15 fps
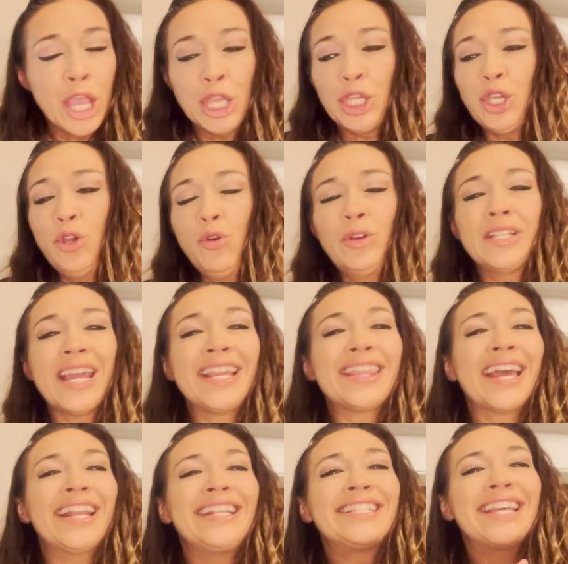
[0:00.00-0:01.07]
You take
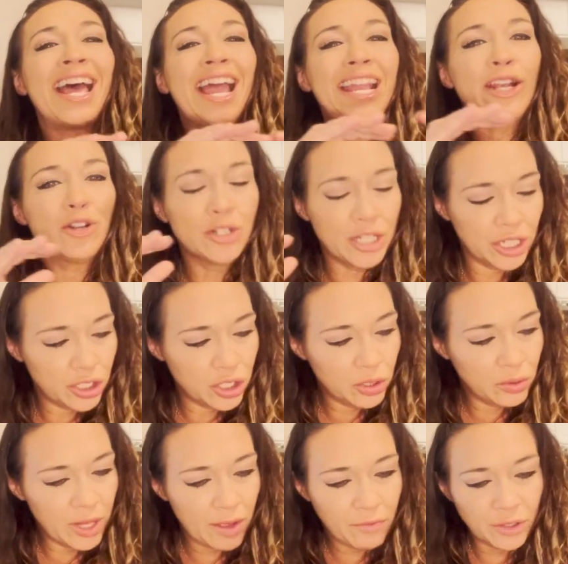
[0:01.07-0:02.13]
that entire
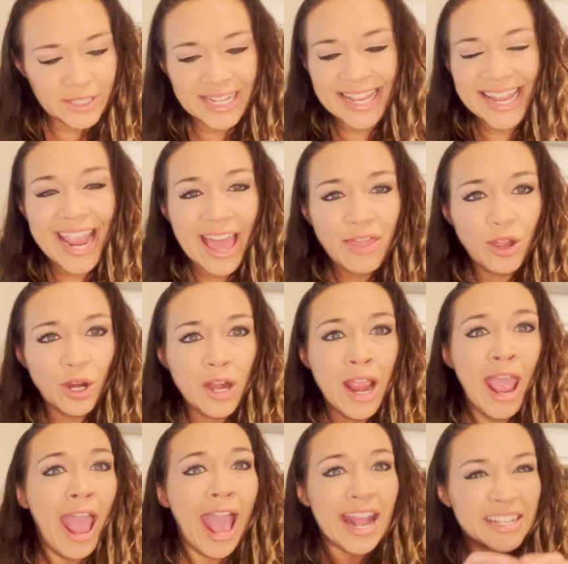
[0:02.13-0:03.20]
tissue level together
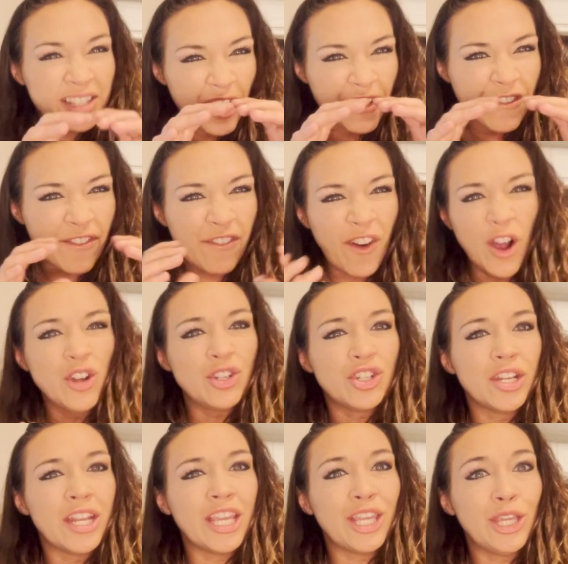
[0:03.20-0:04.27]
as a
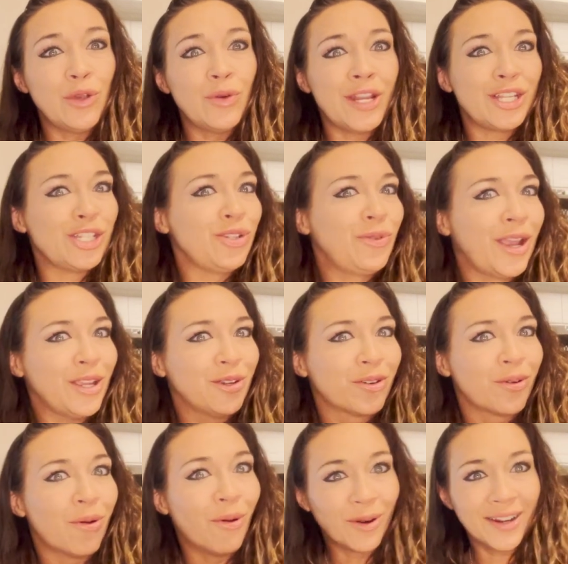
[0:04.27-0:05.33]
functioning unit, you get
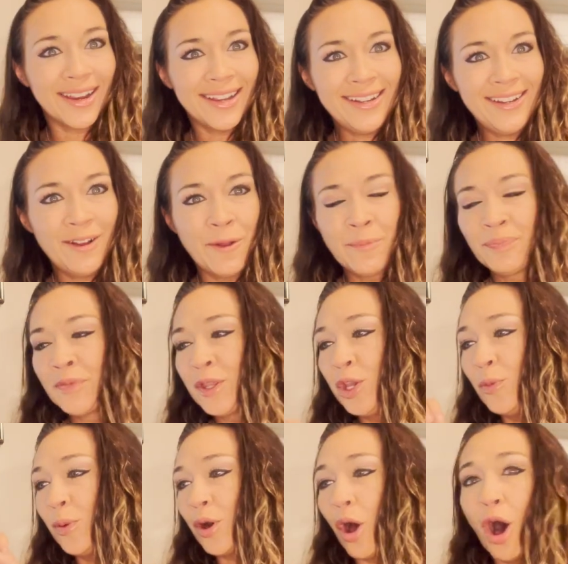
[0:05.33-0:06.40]
your organ.
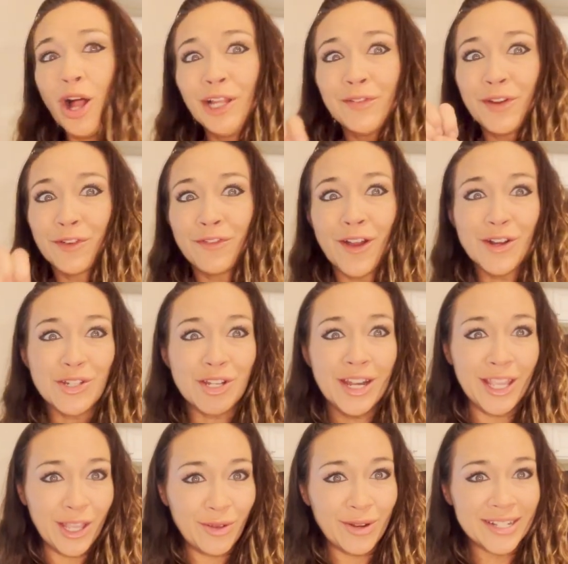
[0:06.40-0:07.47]
You put all of your
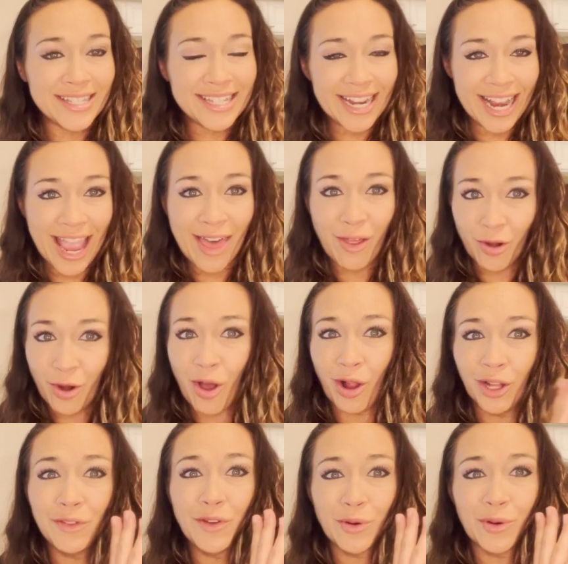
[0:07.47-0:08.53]
functioning units together,
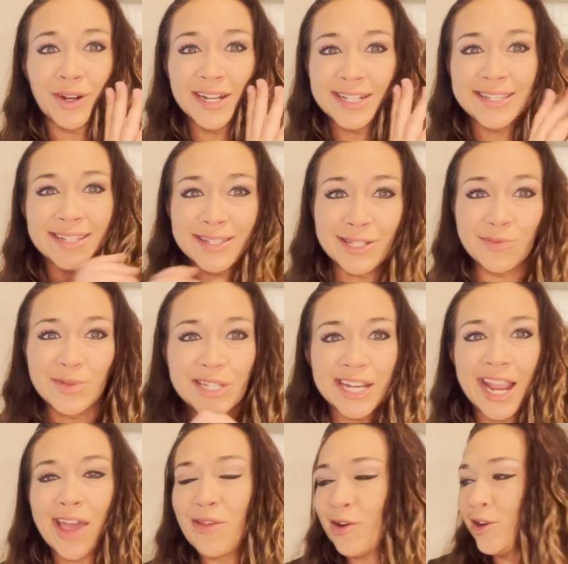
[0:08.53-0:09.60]
all of your organ systems
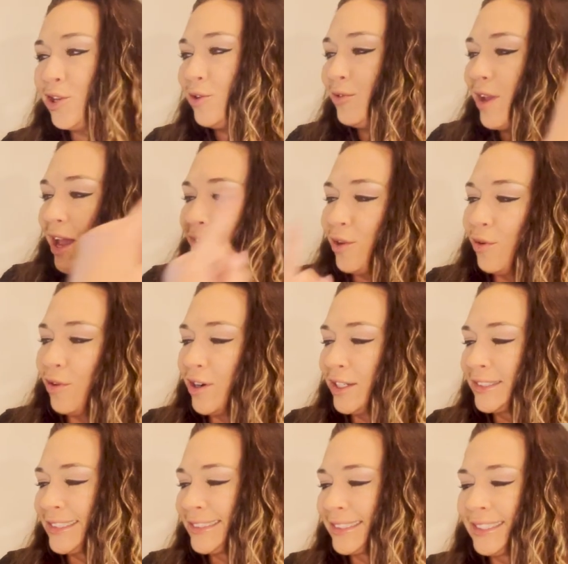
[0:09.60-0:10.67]
together, you get
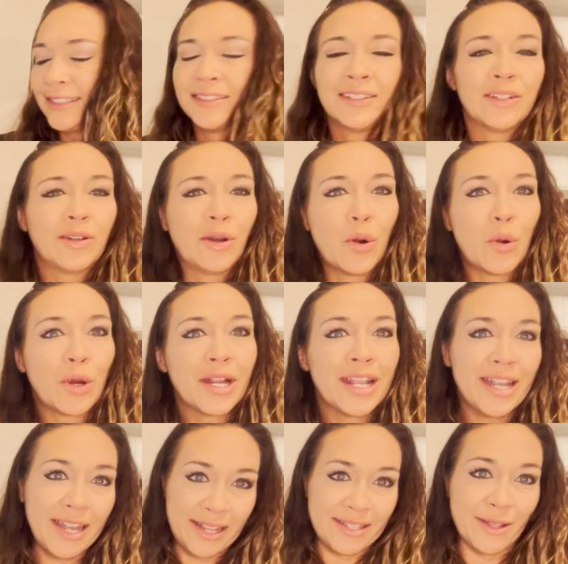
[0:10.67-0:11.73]
your
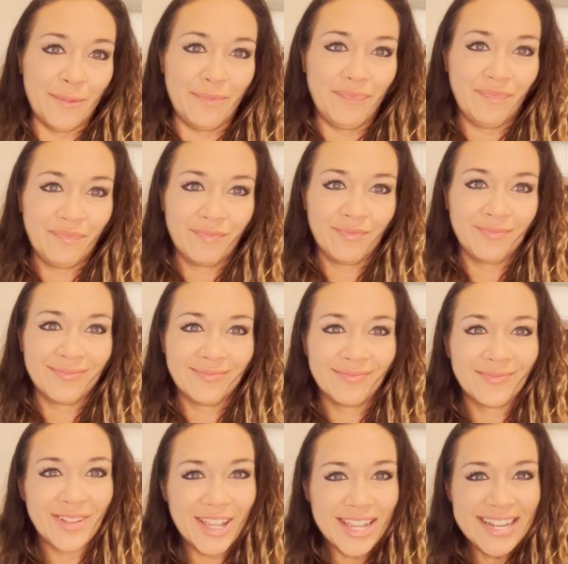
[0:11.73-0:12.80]
organism.
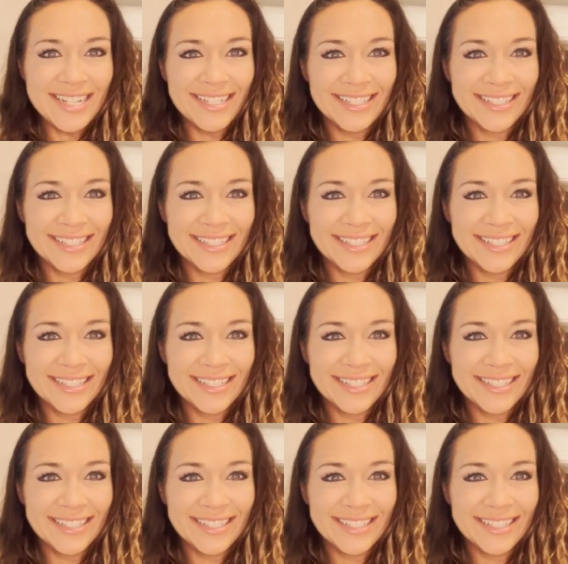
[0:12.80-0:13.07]
Good?